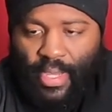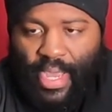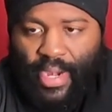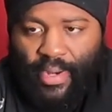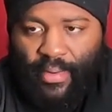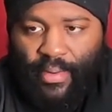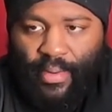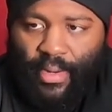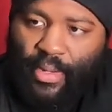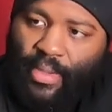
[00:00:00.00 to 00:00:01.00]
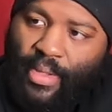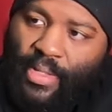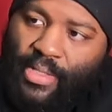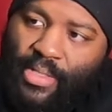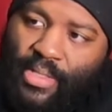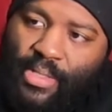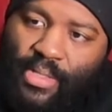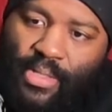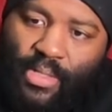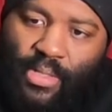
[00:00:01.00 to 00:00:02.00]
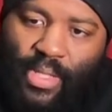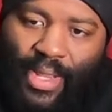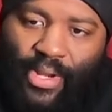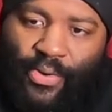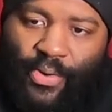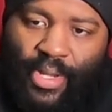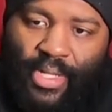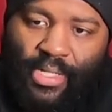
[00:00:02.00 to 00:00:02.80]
Got it in this like creek